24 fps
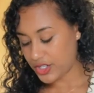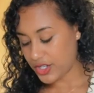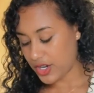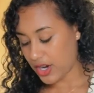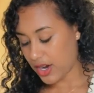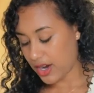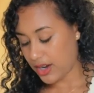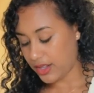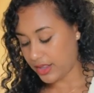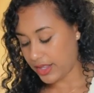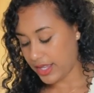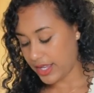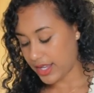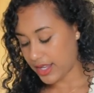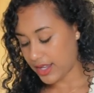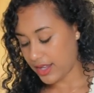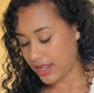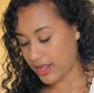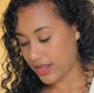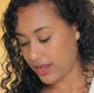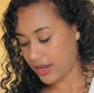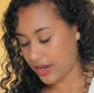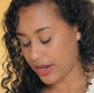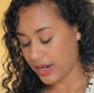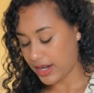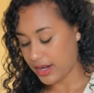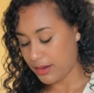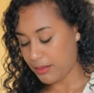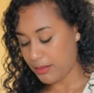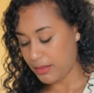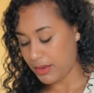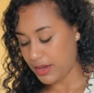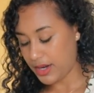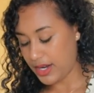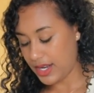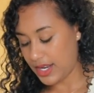garlic. We're gonna
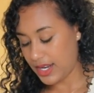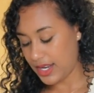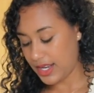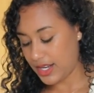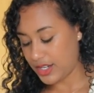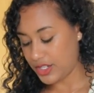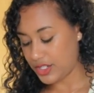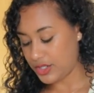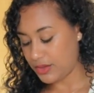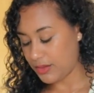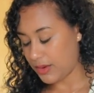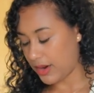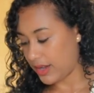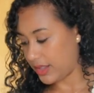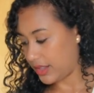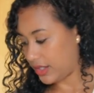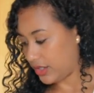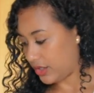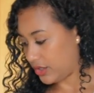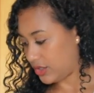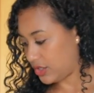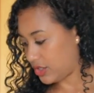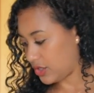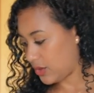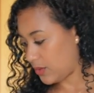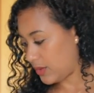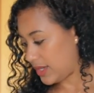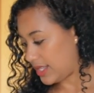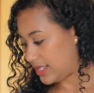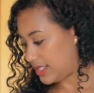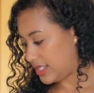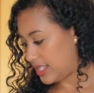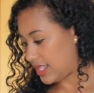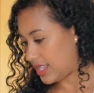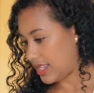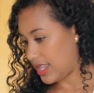put it into our little
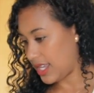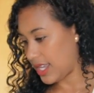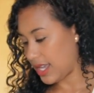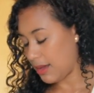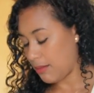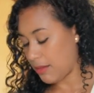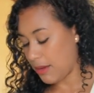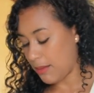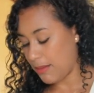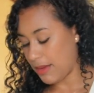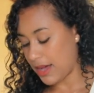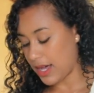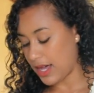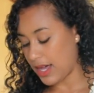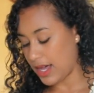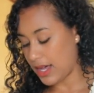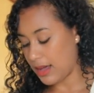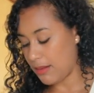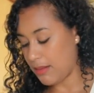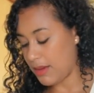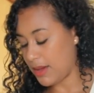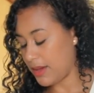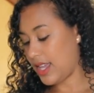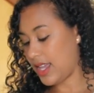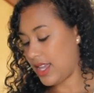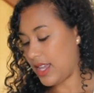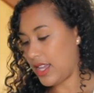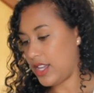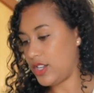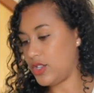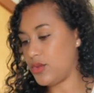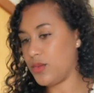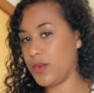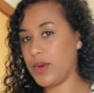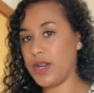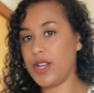squeezy thingamabob
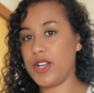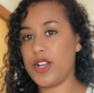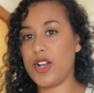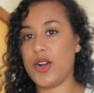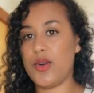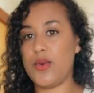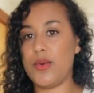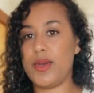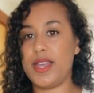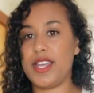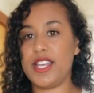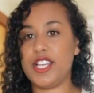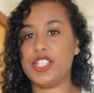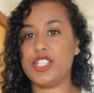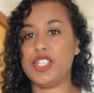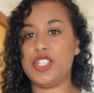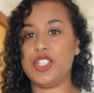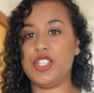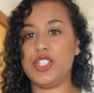and we're going